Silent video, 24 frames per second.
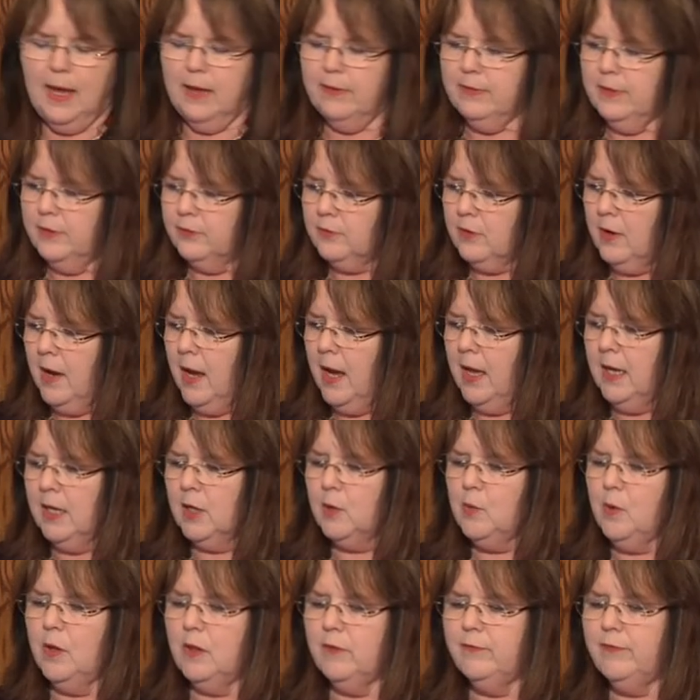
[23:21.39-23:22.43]
these are highly
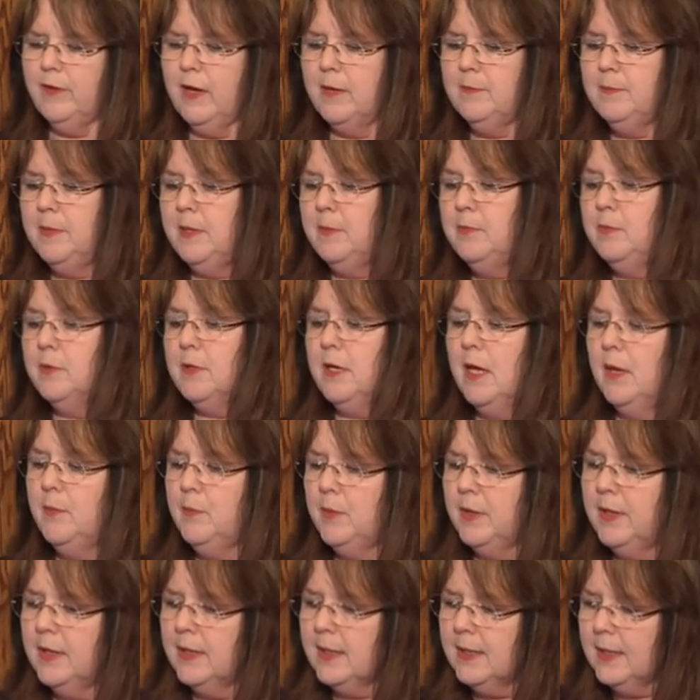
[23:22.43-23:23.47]
qualified people, can
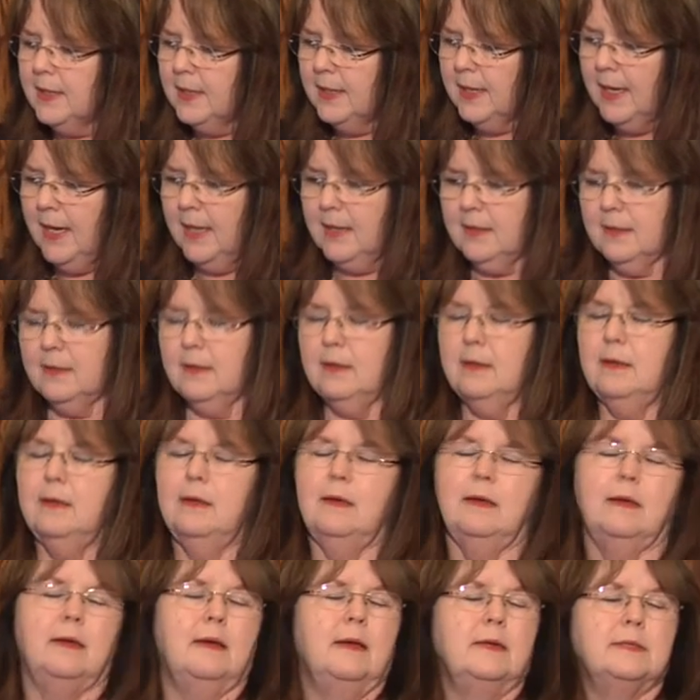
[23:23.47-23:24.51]
we get
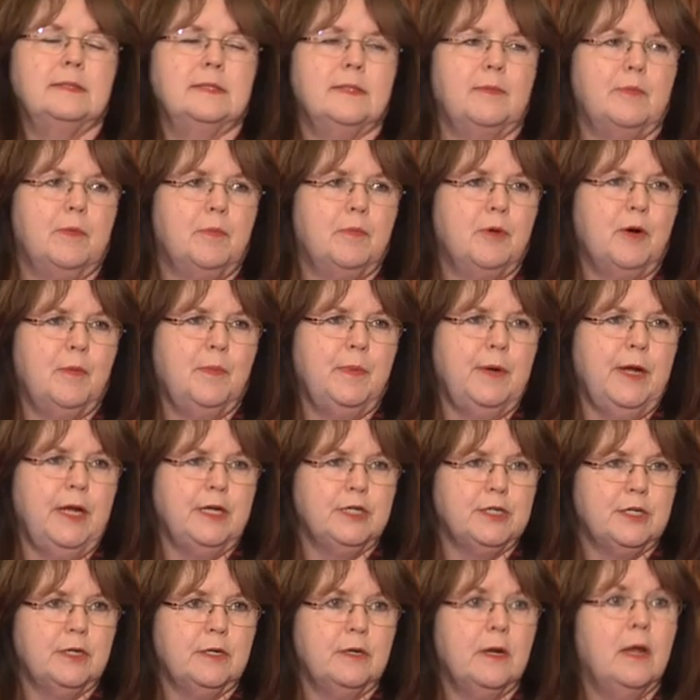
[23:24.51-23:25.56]
some
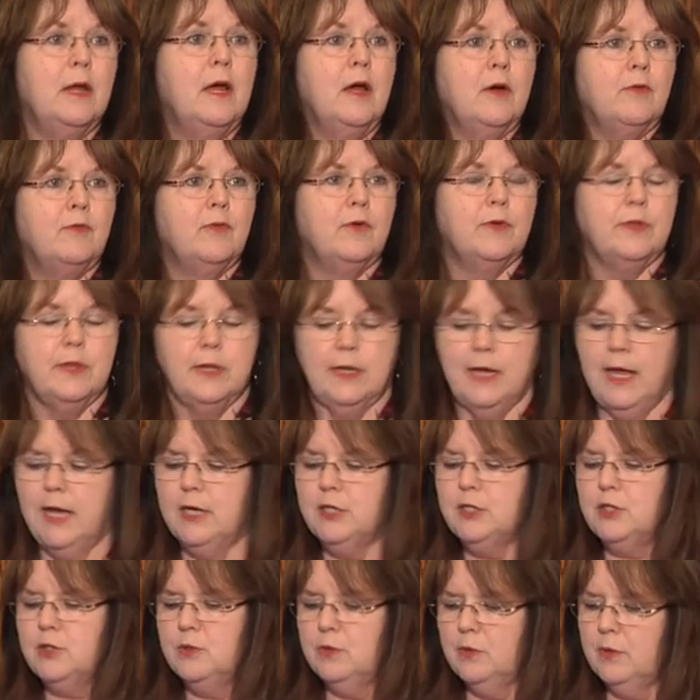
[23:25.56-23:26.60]
appropriation for the
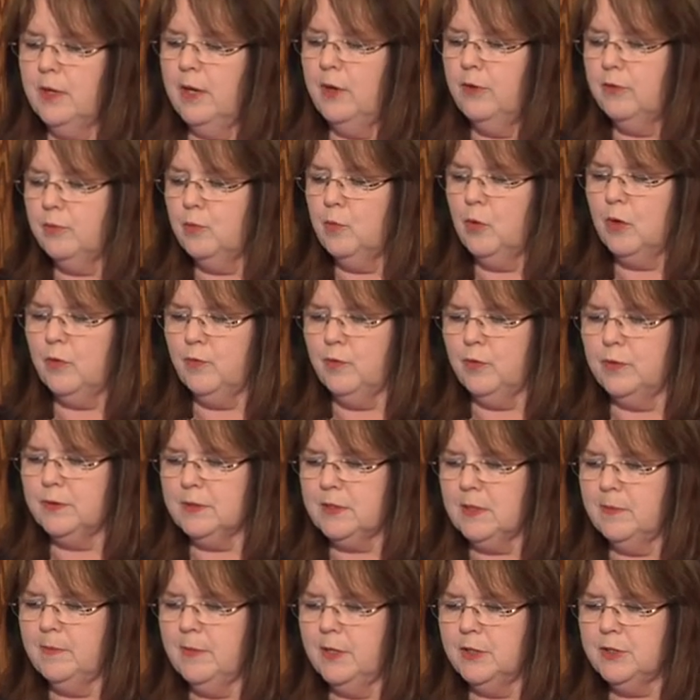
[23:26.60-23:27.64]
National Health Workforce
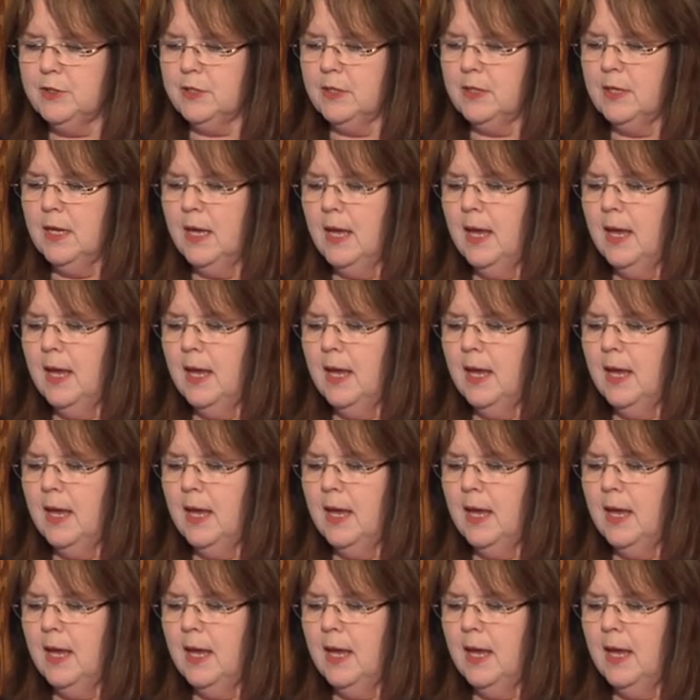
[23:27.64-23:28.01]
Commission?